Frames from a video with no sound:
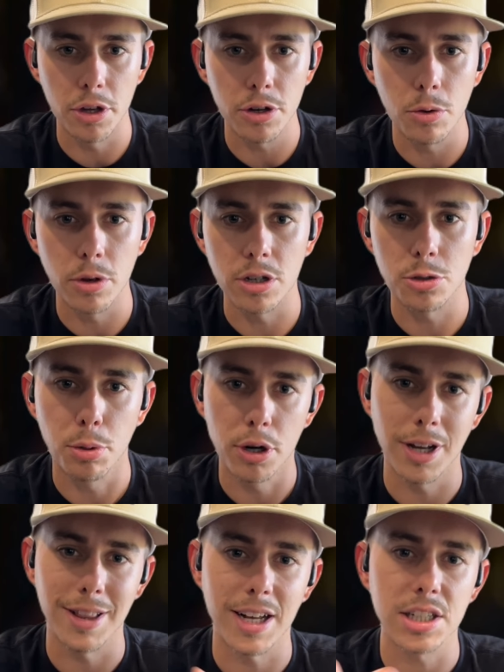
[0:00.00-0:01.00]
doing is
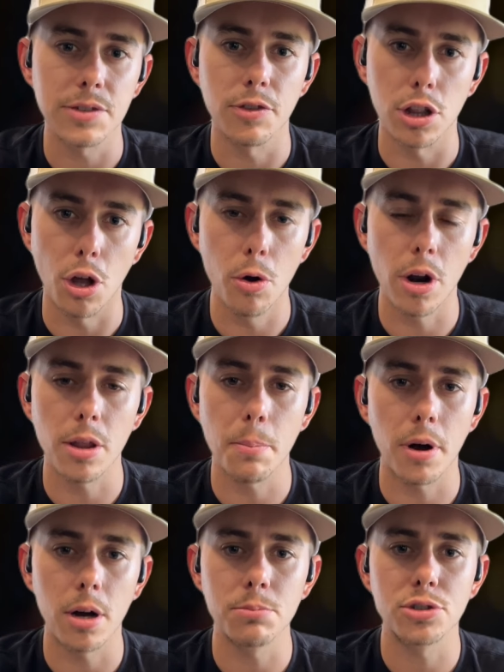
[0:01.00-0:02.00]
putting less of a load on the
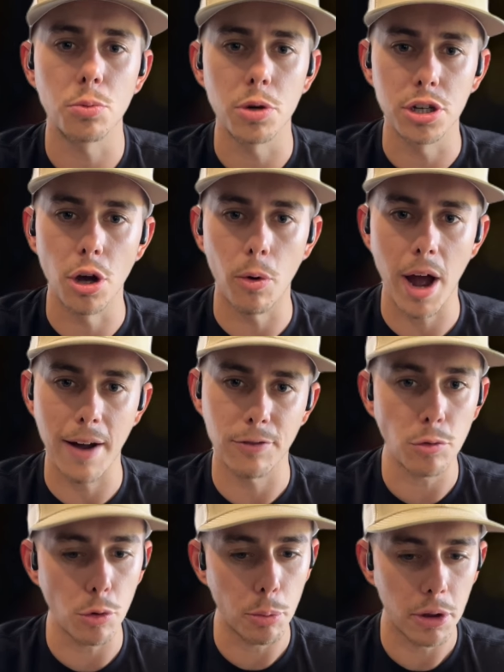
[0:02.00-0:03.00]
pump so we don't have
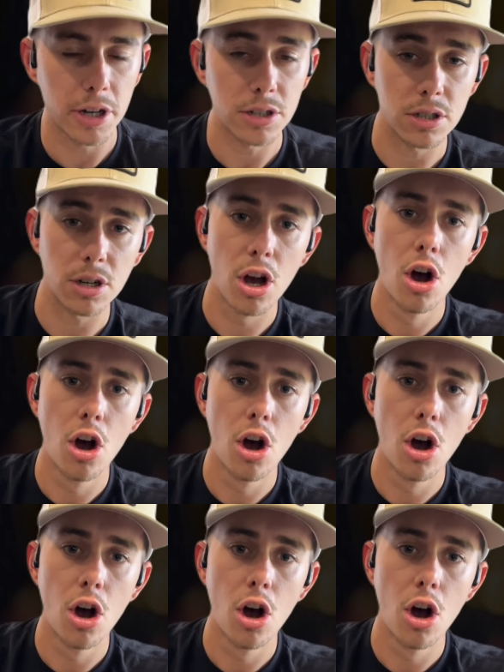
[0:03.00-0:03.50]
to replace it.